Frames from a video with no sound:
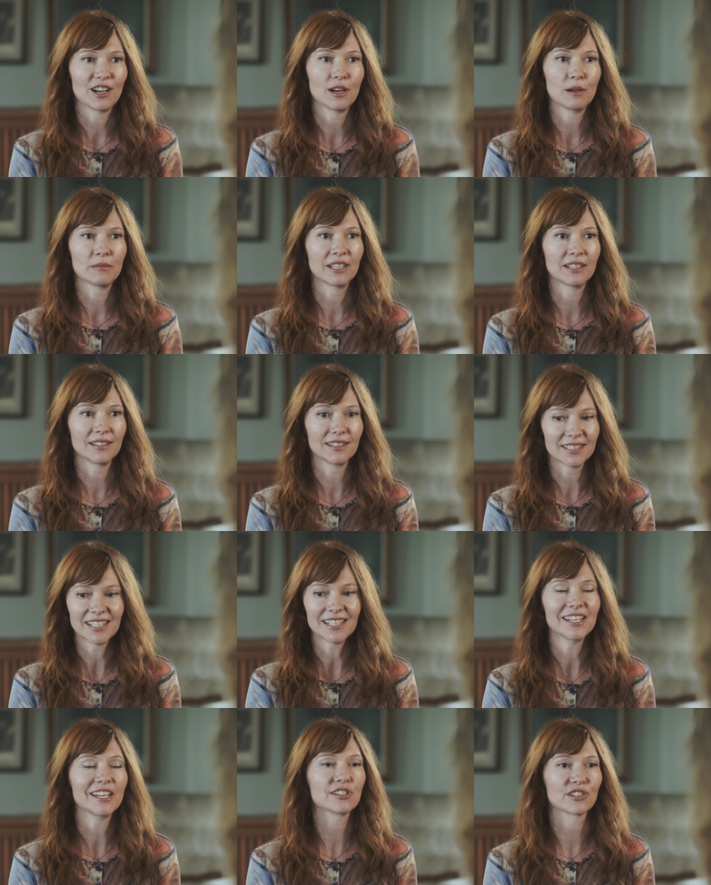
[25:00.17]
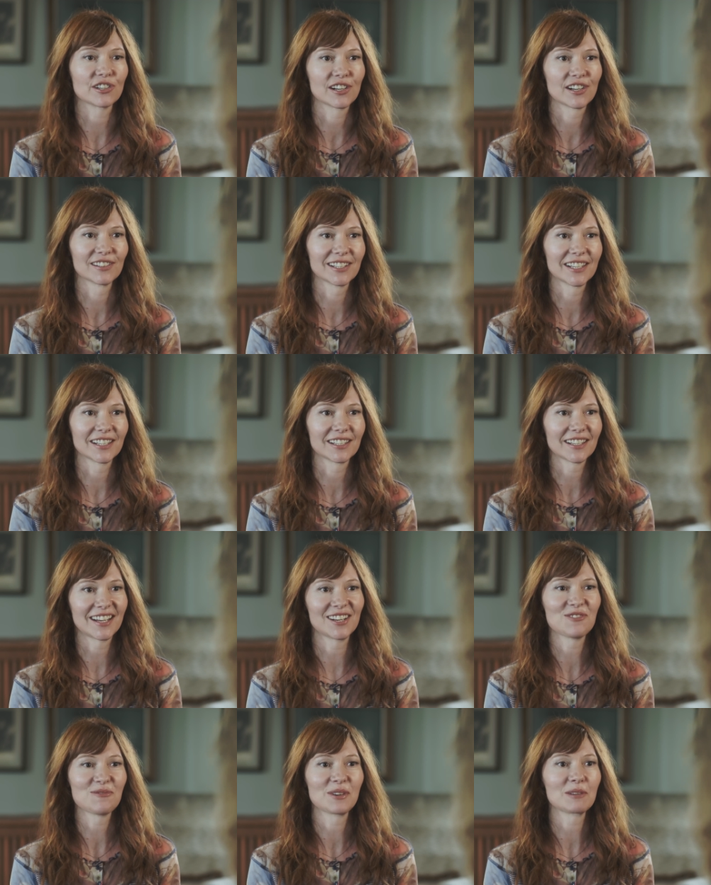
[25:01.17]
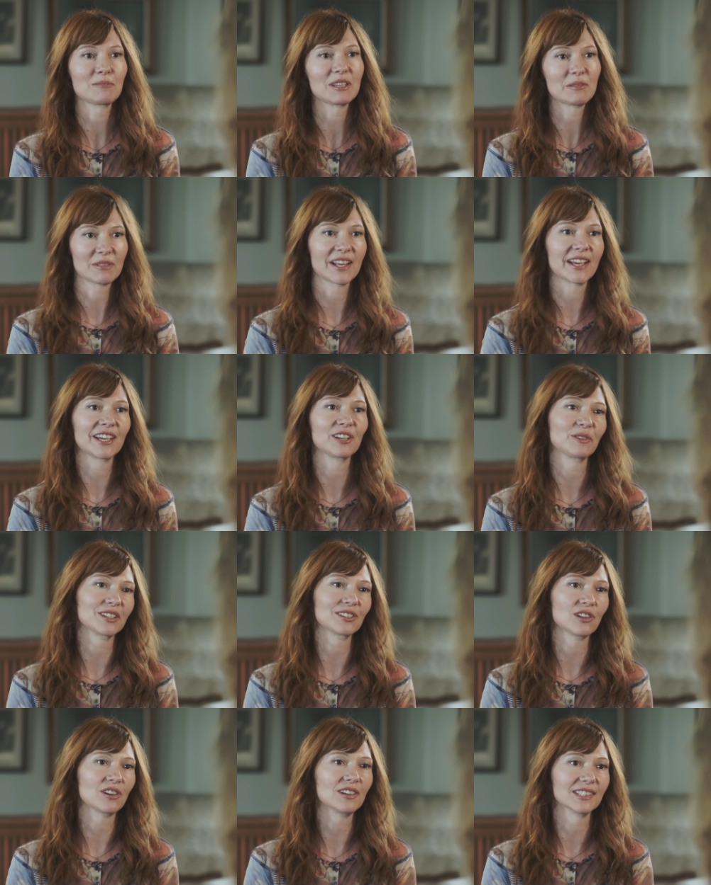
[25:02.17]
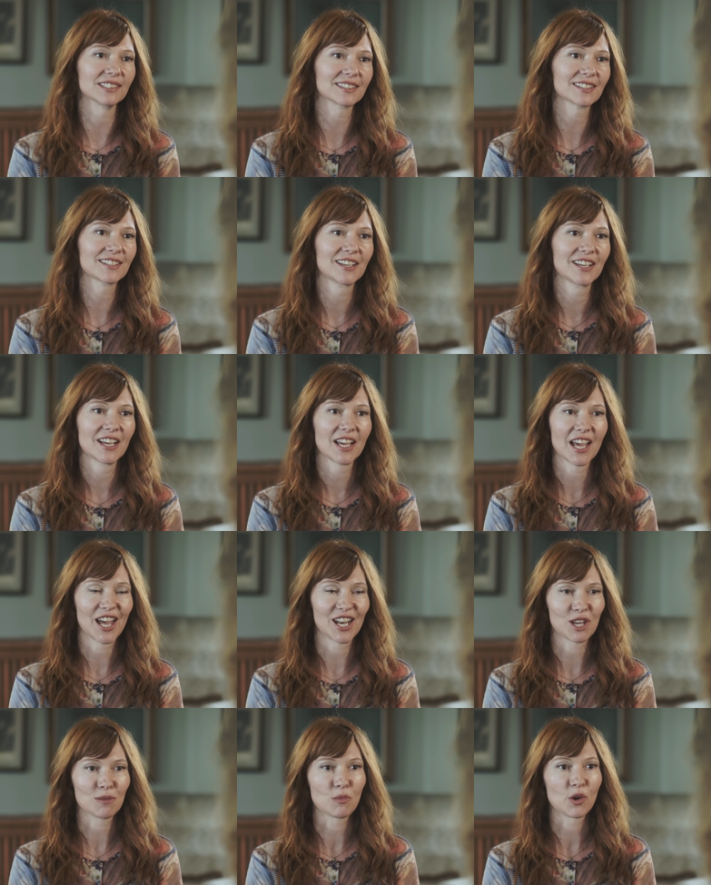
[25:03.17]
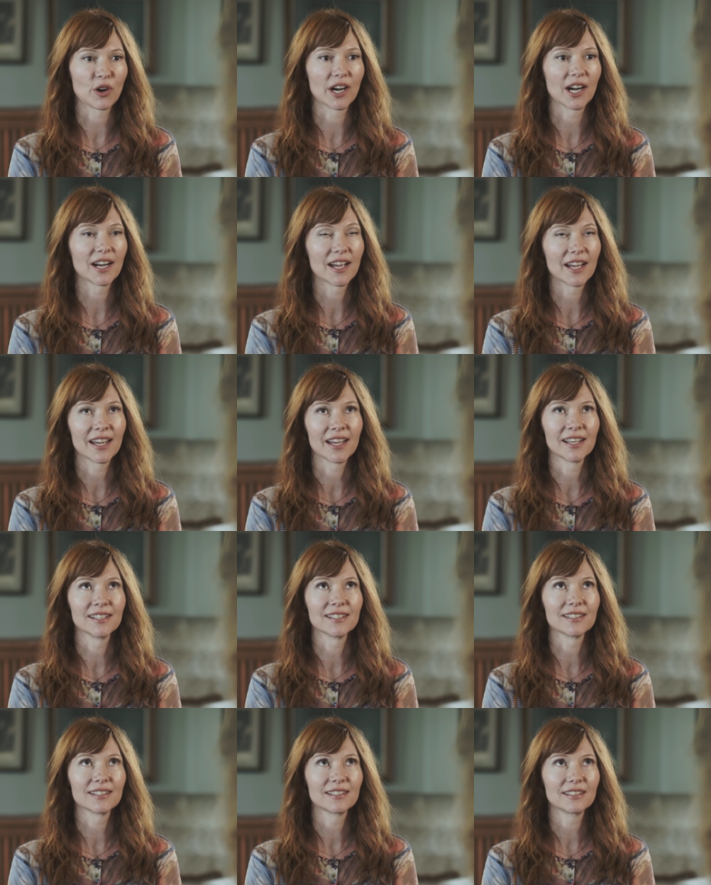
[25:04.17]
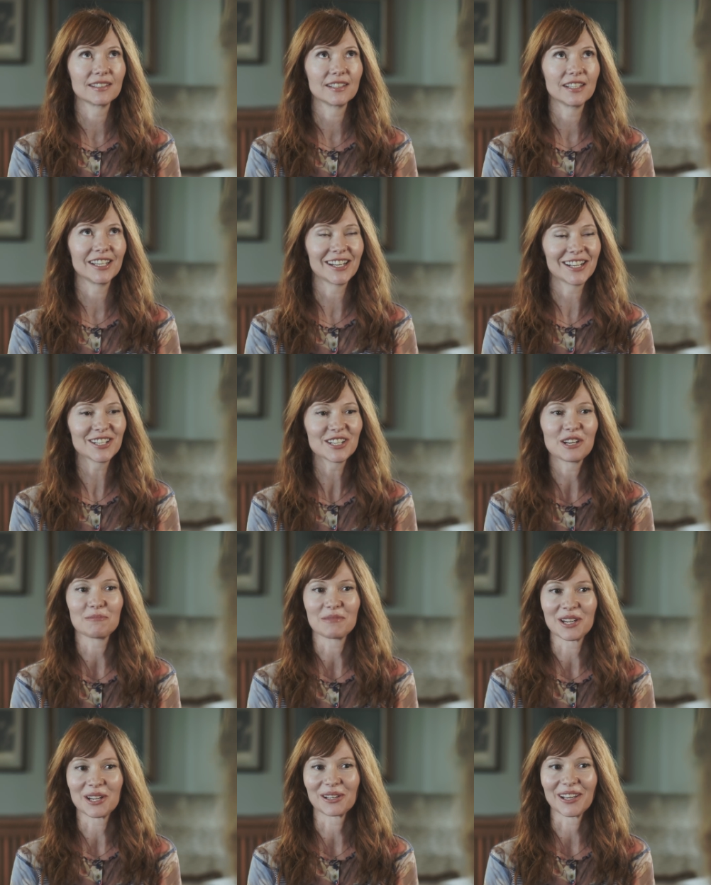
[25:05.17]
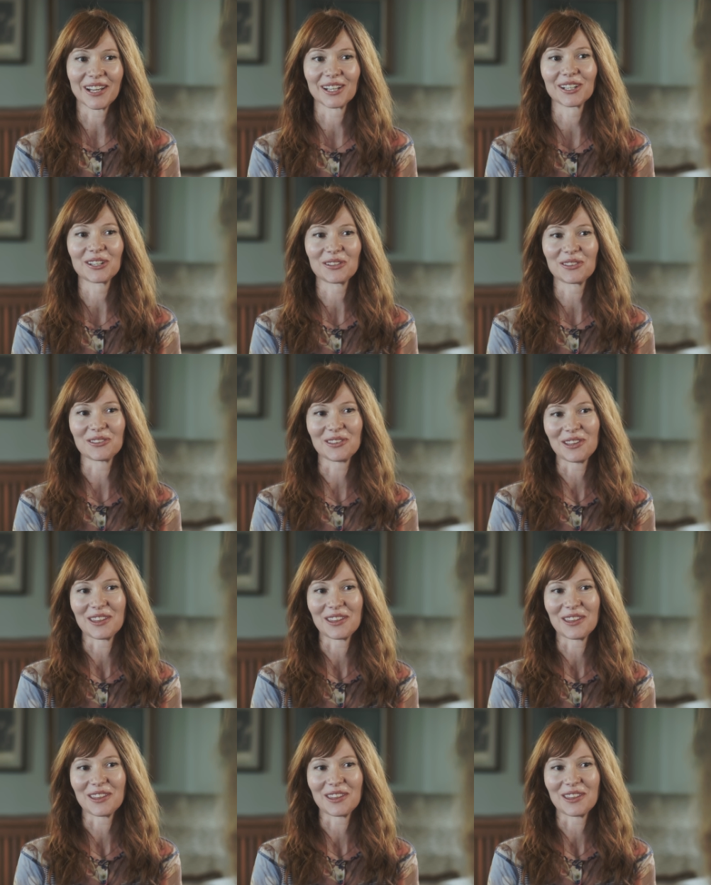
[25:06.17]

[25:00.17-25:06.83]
I'm a, a teenager. Like, I don't want to be playing with dolls anymore. And it ended up being like the